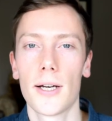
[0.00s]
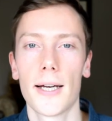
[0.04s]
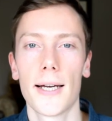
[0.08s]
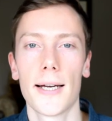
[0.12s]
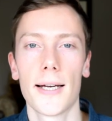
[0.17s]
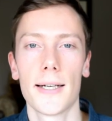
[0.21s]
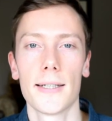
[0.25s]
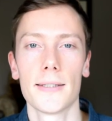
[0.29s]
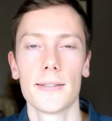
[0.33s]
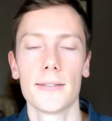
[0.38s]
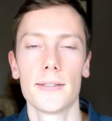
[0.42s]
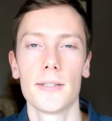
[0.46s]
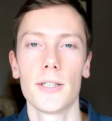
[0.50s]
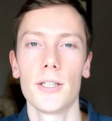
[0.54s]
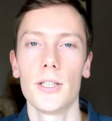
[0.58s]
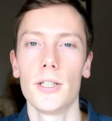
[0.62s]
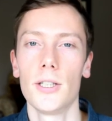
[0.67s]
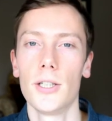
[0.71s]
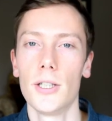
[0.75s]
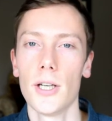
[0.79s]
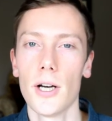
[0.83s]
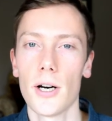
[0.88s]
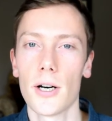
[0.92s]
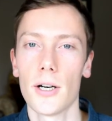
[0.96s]
and
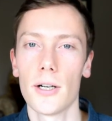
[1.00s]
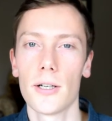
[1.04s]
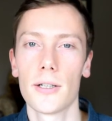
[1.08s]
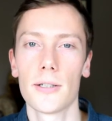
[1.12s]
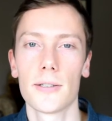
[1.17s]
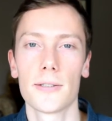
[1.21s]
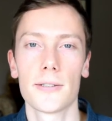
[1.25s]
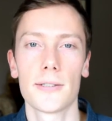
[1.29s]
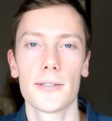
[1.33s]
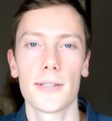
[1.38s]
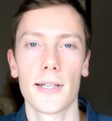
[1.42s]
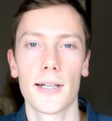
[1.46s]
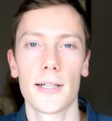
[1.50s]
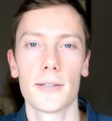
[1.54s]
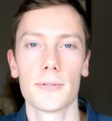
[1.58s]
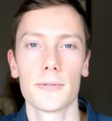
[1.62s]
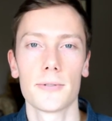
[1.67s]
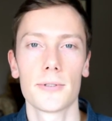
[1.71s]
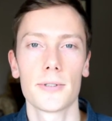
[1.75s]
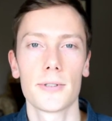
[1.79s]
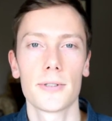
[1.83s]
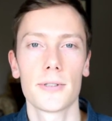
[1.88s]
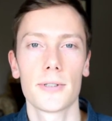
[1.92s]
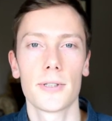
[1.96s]
y
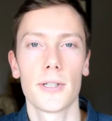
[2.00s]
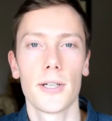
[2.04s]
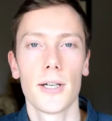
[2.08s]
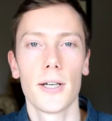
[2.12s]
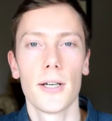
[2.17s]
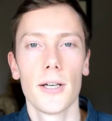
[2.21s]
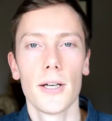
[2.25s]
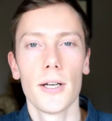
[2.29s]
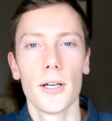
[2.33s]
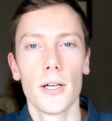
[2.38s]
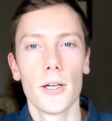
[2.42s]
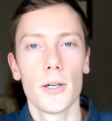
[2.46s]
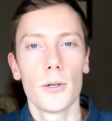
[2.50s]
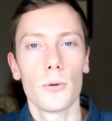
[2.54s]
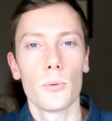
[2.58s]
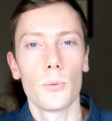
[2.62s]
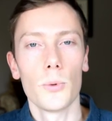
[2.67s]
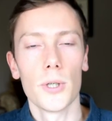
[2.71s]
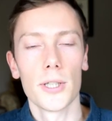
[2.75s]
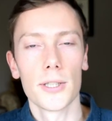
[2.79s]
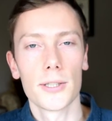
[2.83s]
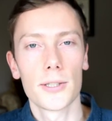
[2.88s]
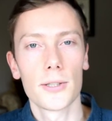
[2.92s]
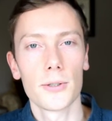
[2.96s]
sounds,
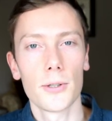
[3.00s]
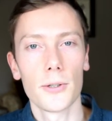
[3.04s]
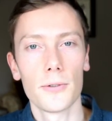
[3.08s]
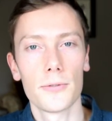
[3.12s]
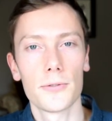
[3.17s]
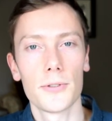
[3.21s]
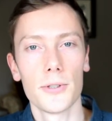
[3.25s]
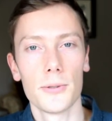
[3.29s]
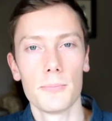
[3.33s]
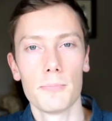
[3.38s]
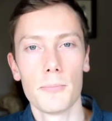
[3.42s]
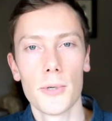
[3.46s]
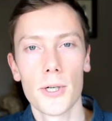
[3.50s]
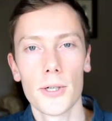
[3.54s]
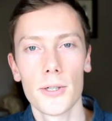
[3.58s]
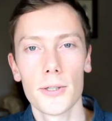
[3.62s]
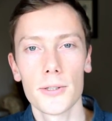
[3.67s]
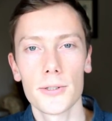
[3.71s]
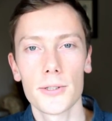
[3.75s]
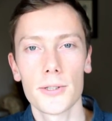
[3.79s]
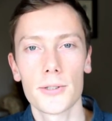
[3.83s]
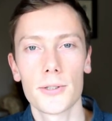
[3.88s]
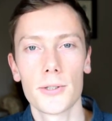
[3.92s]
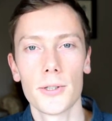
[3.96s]
which often
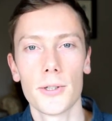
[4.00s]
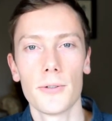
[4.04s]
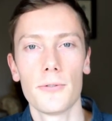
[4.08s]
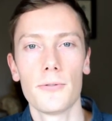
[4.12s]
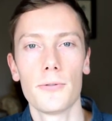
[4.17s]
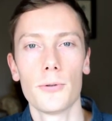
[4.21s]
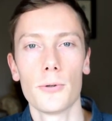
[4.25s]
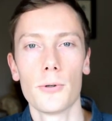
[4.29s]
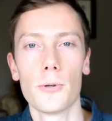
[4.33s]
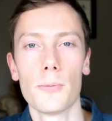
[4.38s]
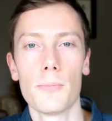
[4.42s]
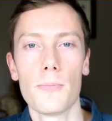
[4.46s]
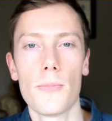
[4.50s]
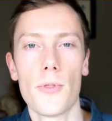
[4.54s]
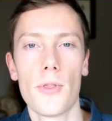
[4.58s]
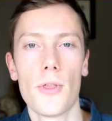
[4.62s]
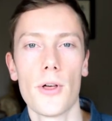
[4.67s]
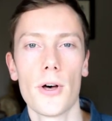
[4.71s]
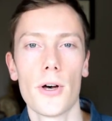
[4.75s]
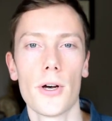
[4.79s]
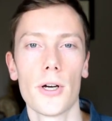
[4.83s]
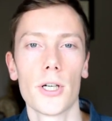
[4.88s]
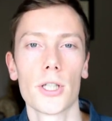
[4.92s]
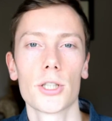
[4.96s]
merge to form
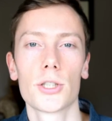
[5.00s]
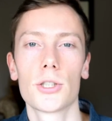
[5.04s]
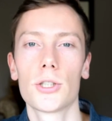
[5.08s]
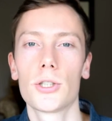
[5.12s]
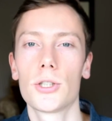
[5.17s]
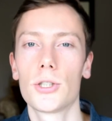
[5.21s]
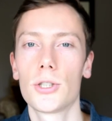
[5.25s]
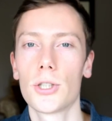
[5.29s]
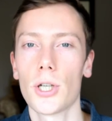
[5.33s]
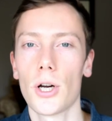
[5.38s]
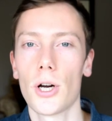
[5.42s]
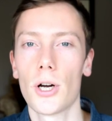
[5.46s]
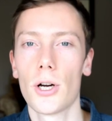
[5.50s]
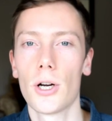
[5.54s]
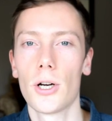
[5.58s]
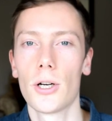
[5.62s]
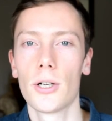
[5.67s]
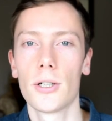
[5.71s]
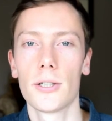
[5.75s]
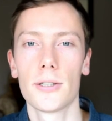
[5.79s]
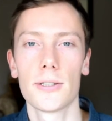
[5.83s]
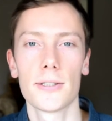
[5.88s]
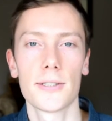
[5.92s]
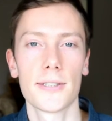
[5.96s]
the ch
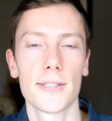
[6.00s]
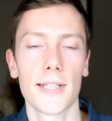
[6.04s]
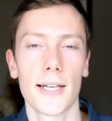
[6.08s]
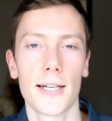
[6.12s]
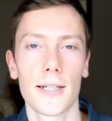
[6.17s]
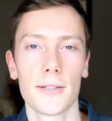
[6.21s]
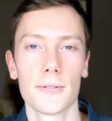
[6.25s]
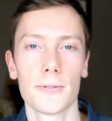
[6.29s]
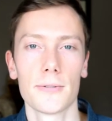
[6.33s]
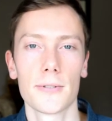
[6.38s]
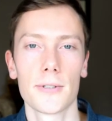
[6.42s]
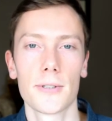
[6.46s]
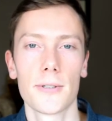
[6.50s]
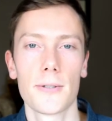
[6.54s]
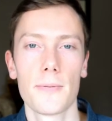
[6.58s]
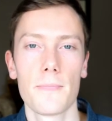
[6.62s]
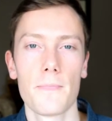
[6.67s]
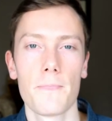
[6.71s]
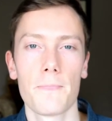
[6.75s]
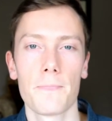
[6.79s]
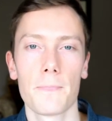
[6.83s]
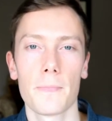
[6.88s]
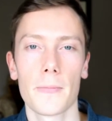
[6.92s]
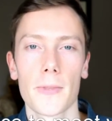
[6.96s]
sound.
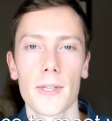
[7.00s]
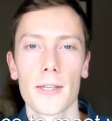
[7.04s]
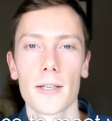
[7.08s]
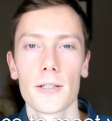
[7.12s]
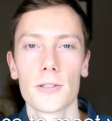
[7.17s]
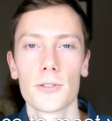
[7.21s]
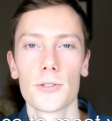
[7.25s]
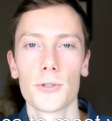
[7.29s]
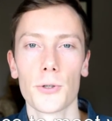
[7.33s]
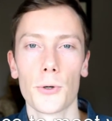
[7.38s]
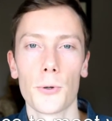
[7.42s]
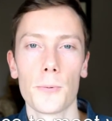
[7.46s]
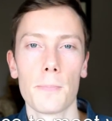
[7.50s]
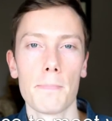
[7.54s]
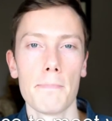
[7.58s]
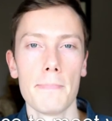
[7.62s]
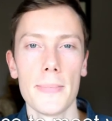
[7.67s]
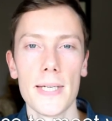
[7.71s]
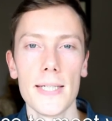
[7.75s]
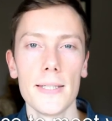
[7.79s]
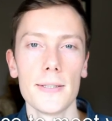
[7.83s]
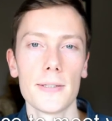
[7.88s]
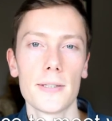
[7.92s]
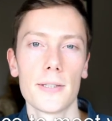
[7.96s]
So
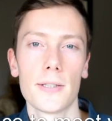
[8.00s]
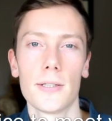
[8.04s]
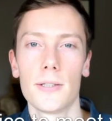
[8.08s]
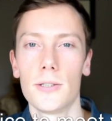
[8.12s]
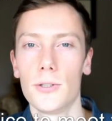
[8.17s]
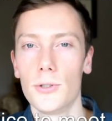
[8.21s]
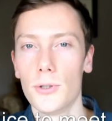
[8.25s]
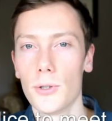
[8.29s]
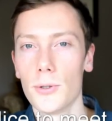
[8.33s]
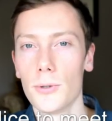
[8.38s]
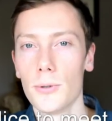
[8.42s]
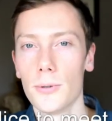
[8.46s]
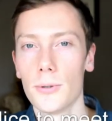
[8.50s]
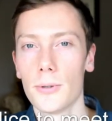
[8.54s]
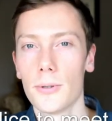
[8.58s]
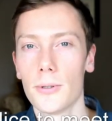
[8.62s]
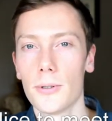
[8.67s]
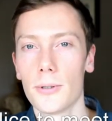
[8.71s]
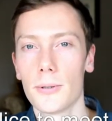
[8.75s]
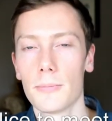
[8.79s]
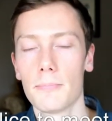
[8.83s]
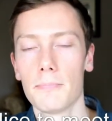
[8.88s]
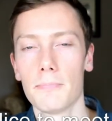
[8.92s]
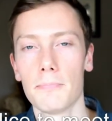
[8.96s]
meet you
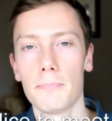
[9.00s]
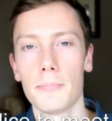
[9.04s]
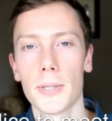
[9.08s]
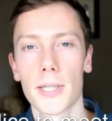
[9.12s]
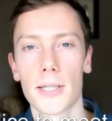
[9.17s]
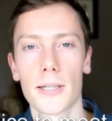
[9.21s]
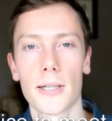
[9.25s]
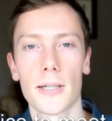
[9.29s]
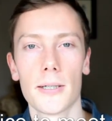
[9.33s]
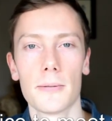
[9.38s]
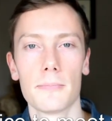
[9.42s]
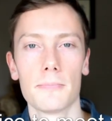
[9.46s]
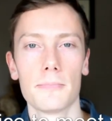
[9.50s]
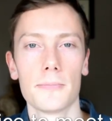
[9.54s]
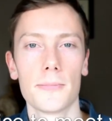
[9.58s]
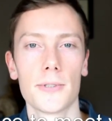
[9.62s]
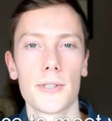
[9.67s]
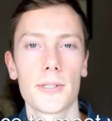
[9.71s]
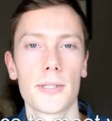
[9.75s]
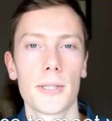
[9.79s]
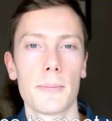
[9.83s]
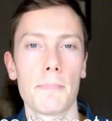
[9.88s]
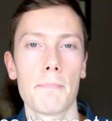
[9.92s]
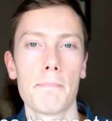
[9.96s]

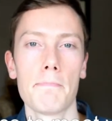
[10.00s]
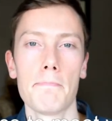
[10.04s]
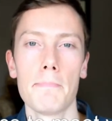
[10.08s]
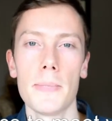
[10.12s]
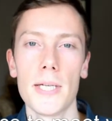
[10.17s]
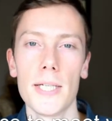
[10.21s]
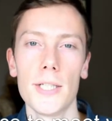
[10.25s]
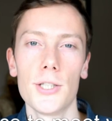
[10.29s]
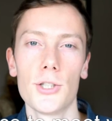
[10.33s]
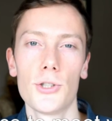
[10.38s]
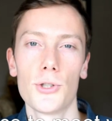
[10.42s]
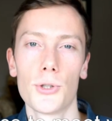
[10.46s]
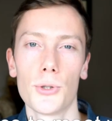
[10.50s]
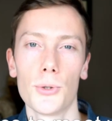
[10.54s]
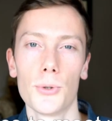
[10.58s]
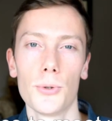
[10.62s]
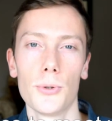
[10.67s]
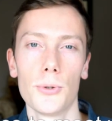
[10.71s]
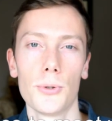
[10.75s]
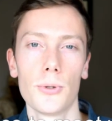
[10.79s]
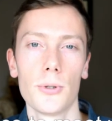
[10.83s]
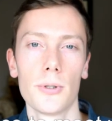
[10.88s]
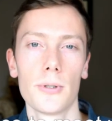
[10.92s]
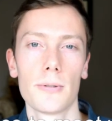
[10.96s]
becomes meet you.
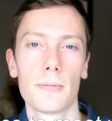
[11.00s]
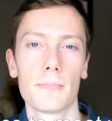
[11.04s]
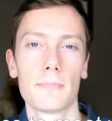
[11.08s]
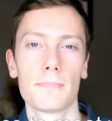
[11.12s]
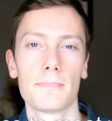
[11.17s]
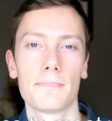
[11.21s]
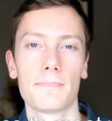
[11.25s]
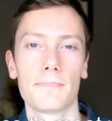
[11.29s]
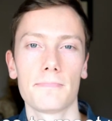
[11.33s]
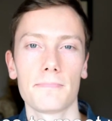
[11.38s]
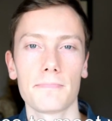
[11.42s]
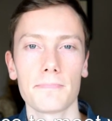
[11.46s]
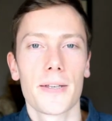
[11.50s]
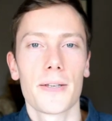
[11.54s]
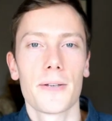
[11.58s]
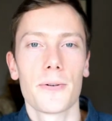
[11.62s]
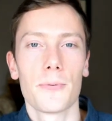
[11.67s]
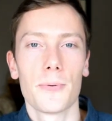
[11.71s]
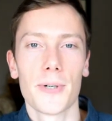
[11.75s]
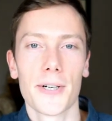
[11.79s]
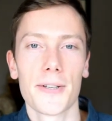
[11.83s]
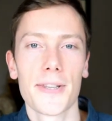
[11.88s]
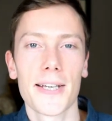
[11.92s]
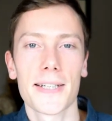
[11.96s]

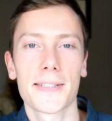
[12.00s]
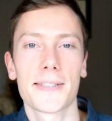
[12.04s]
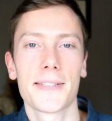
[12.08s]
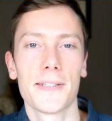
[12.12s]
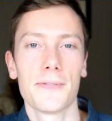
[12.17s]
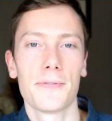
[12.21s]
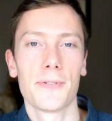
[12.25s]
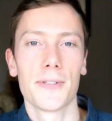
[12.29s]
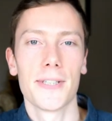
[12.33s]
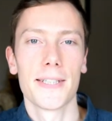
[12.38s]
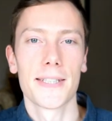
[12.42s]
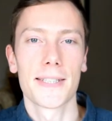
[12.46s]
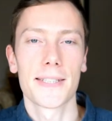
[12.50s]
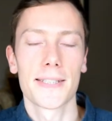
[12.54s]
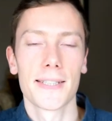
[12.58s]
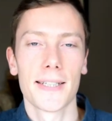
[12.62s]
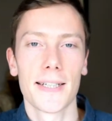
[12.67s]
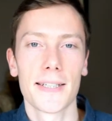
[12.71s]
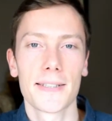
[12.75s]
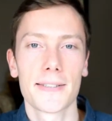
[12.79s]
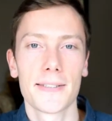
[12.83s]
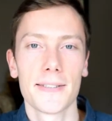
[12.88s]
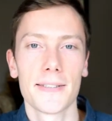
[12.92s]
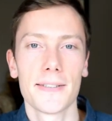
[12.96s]
Well, that's it for this
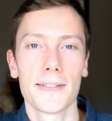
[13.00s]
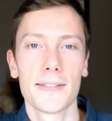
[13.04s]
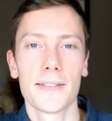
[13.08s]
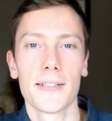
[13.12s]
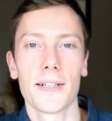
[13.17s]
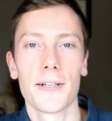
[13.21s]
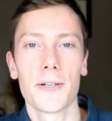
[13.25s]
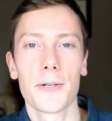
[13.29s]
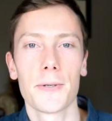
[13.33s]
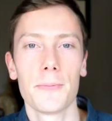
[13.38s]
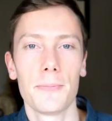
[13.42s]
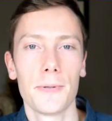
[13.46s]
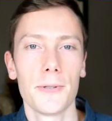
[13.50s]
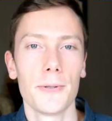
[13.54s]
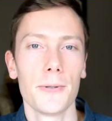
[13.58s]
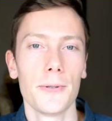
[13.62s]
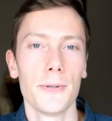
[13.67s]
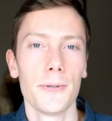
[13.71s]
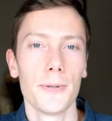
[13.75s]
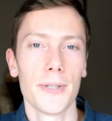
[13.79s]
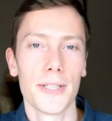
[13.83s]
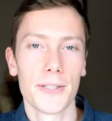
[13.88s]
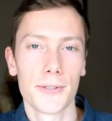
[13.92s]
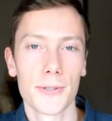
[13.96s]
lesson. I hope
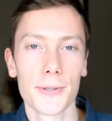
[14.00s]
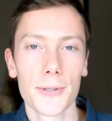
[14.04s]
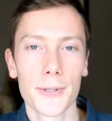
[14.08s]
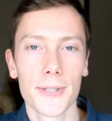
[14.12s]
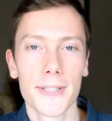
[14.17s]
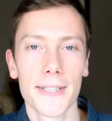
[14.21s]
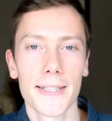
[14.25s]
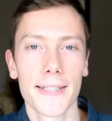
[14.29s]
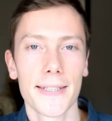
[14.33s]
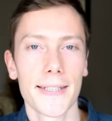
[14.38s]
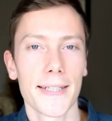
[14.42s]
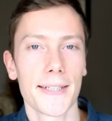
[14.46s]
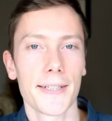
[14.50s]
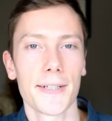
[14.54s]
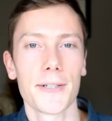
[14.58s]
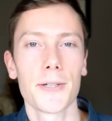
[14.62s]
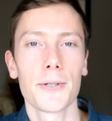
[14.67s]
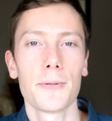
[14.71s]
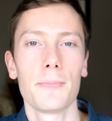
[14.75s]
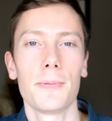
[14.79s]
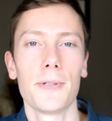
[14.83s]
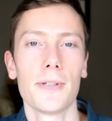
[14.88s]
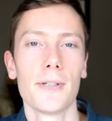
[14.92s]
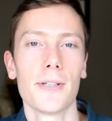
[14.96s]
you enjoyed it and I
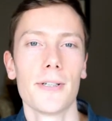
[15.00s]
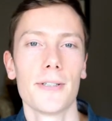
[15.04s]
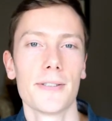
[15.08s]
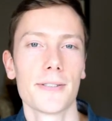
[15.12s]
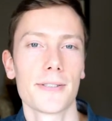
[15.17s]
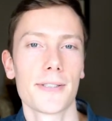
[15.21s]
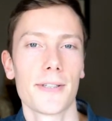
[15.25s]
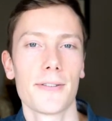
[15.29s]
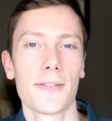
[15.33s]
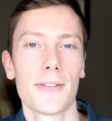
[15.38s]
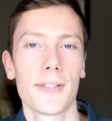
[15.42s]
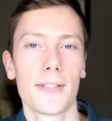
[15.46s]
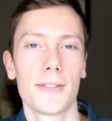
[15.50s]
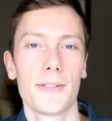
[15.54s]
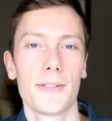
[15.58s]
hope you learned something